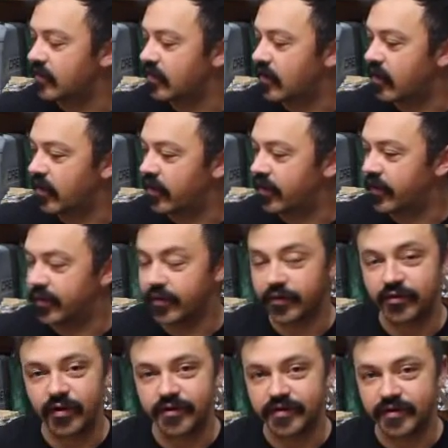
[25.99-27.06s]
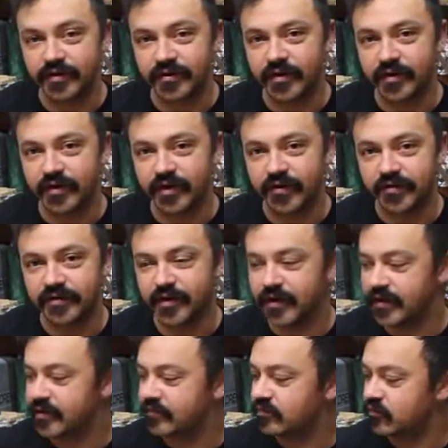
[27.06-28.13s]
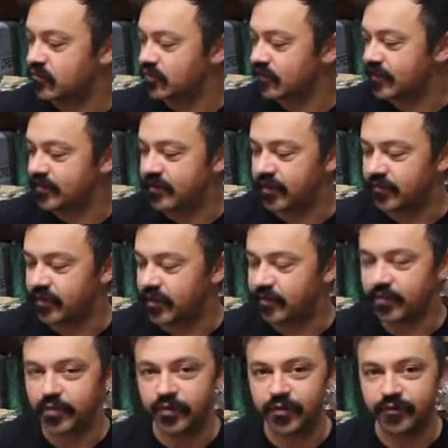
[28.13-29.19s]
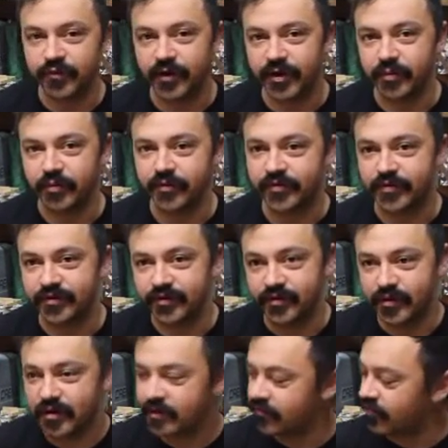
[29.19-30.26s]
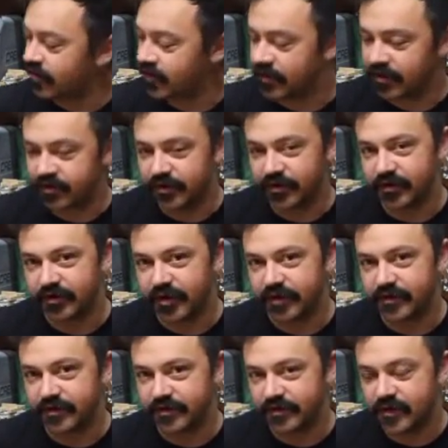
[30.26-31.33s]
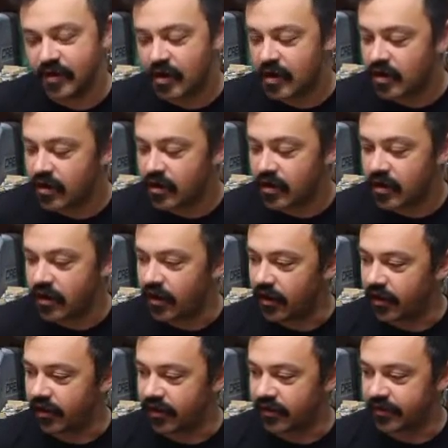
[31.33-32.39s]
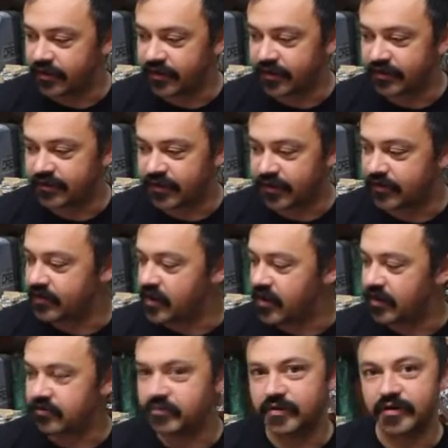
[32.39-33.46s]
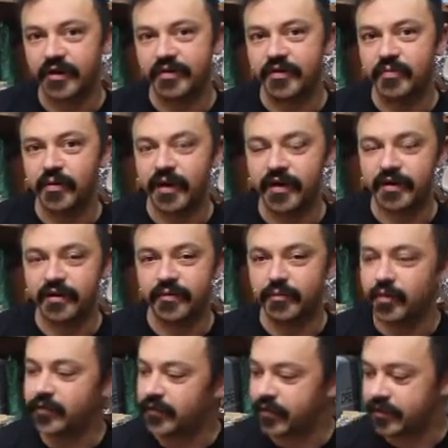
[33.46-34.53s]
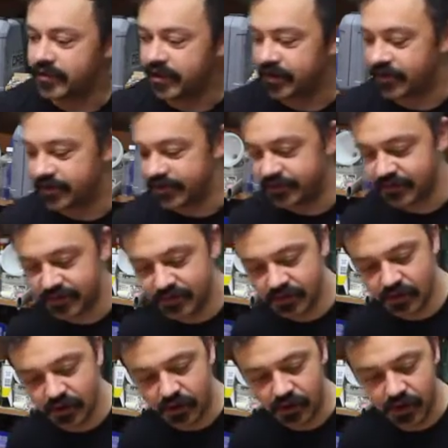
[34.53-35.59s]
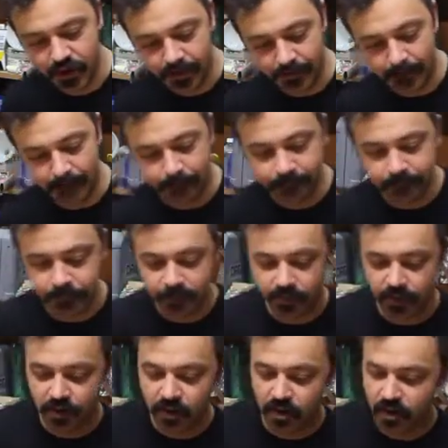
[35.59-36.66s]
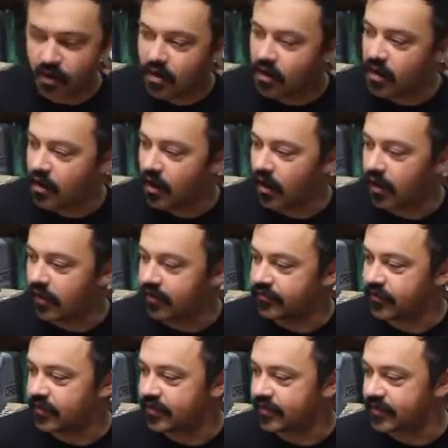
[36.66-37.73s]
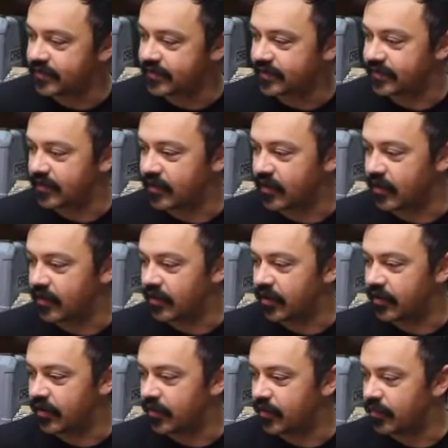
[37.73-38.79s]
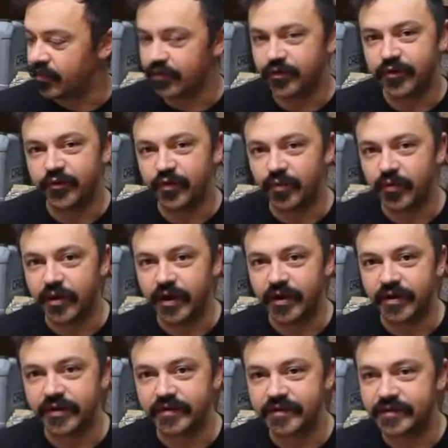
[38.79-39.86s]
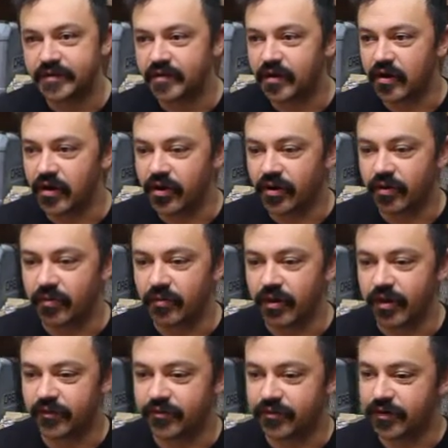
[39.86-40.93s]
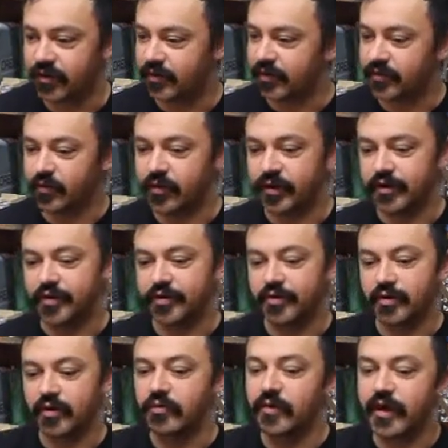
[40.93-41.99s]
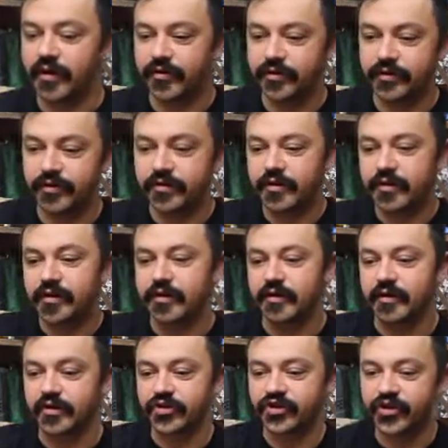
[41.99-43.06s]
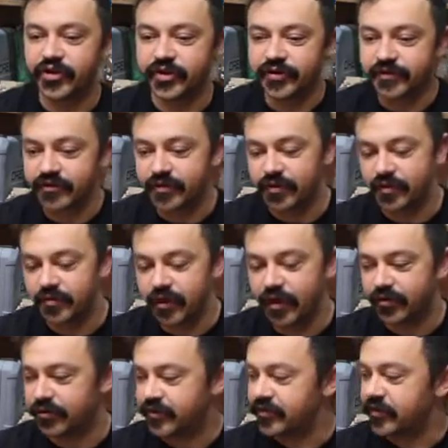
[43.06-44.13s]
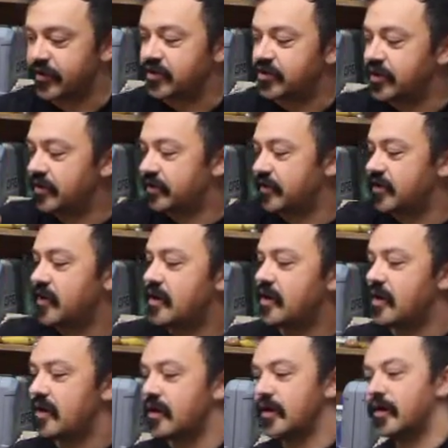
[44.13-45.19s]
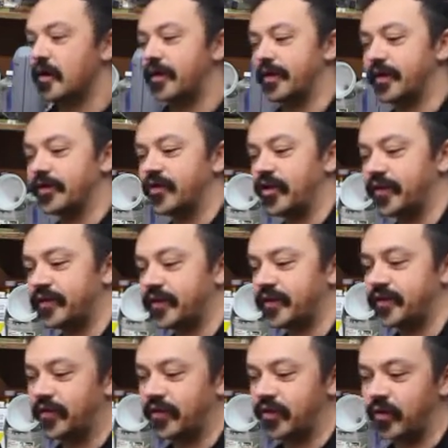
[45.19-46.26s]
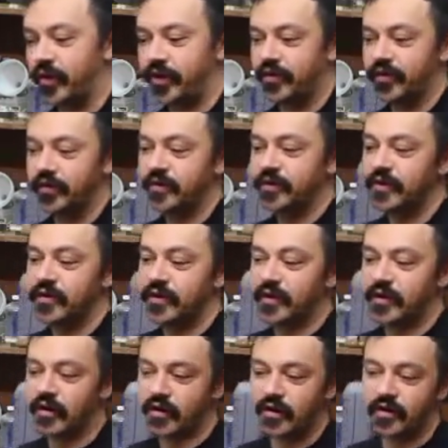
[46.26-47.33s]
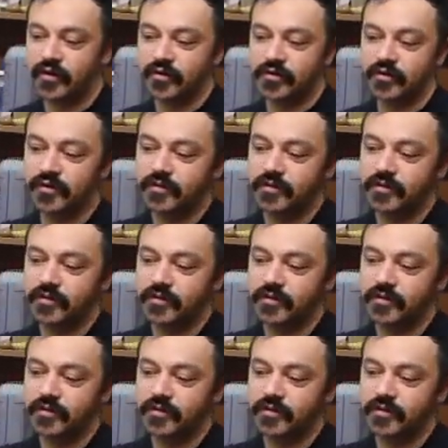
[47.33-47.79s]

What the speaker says: across the entire outside just to stiffen up the wood fibers so you can get cleaner cuts. And it is now time to cut the binding and purfling channels. I've done this a number of different ways. I've done it with a router in a jig so that the router is stationary and the guitar sits on a cradle and